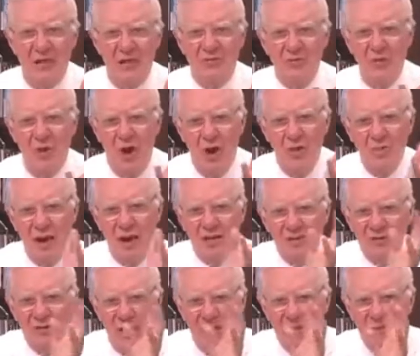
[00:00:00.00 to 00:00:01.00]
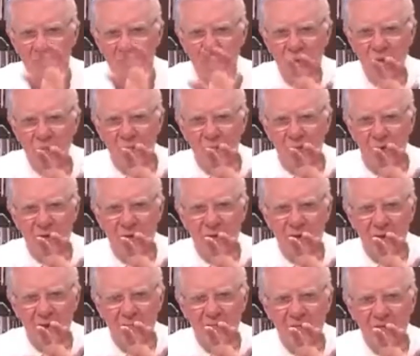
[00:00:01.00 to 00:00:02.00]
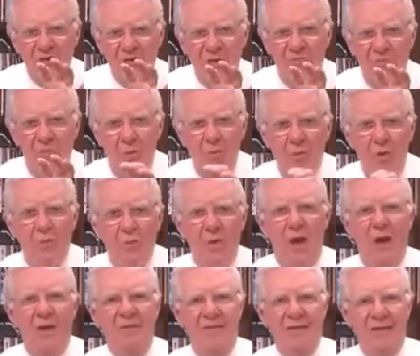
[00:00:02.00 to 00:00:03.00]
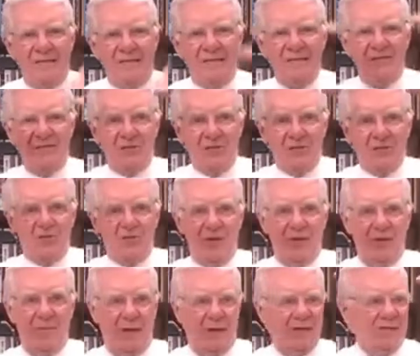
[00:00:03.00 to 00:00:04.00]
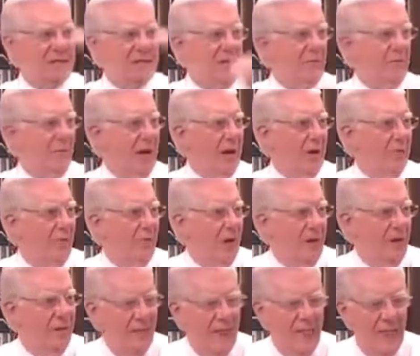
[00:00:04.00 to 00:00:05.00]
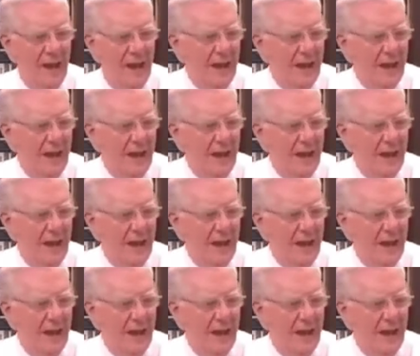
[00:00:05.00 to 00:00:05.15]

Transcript: And through our imagination, we build the image of what we want. This is the dream. I see what I want.